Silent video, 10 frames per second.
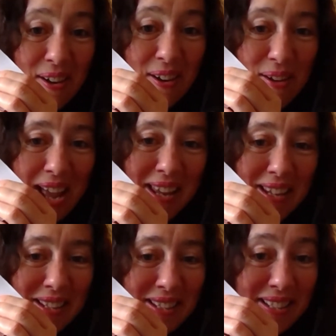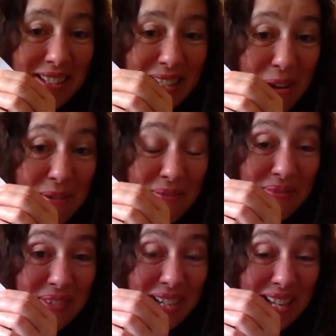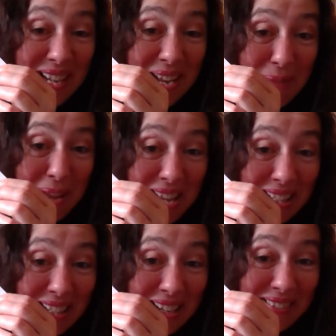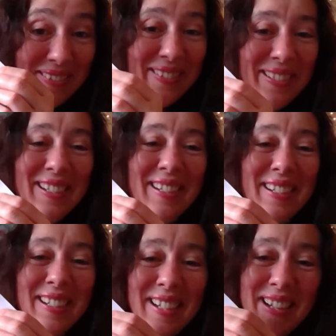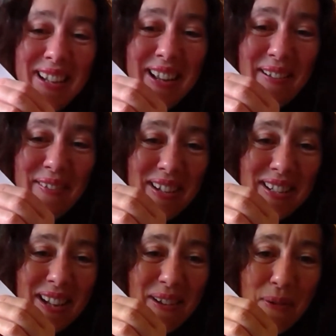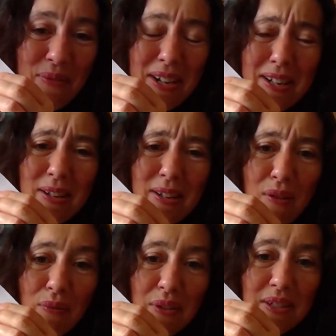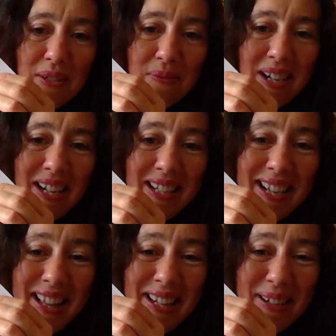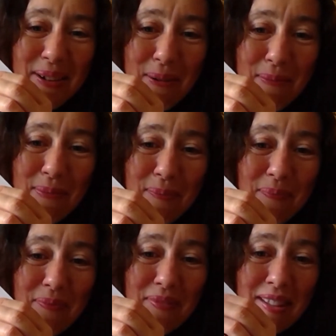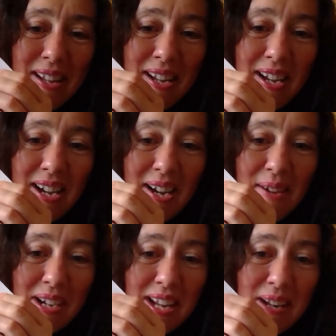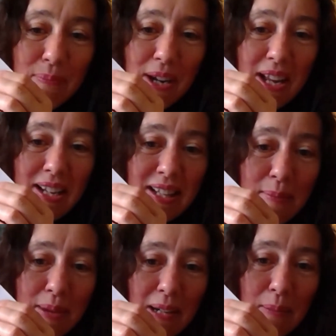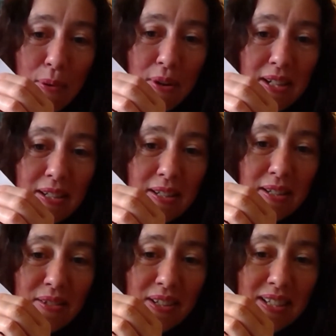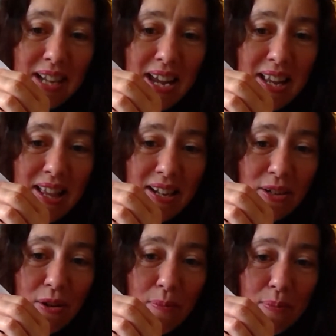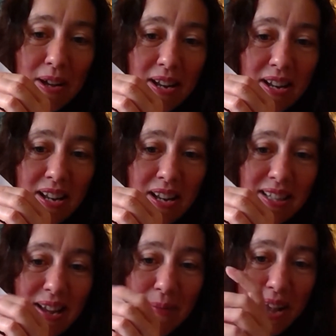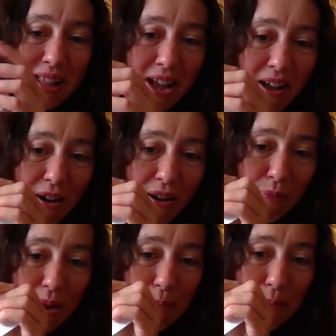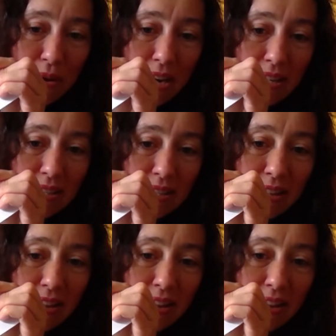Okay, so we're going to get making now. Feels like what we've done is a few folds. We're going to take the top and we're going to bring it to the middle point. So taking that top, and you can see where that halfway point is.